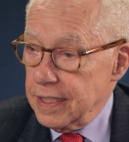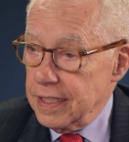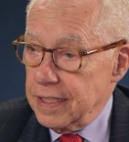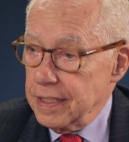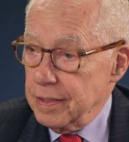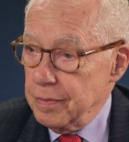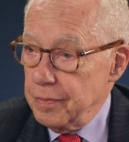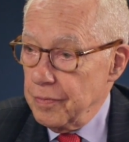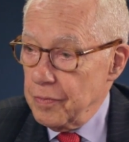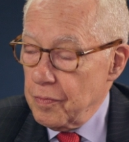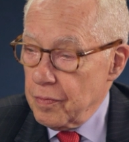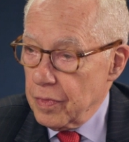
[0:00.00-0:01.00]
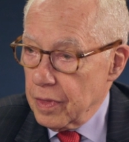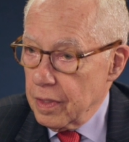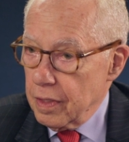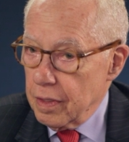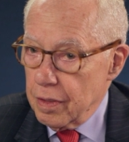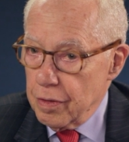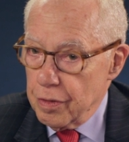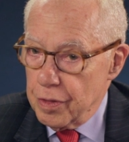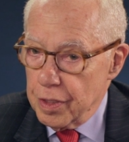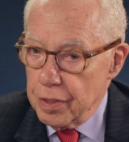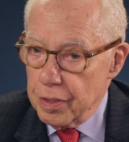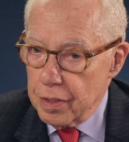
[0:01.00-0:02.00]
Um,
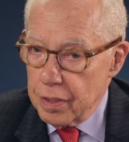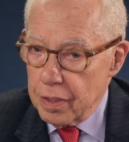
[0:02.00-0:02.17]
the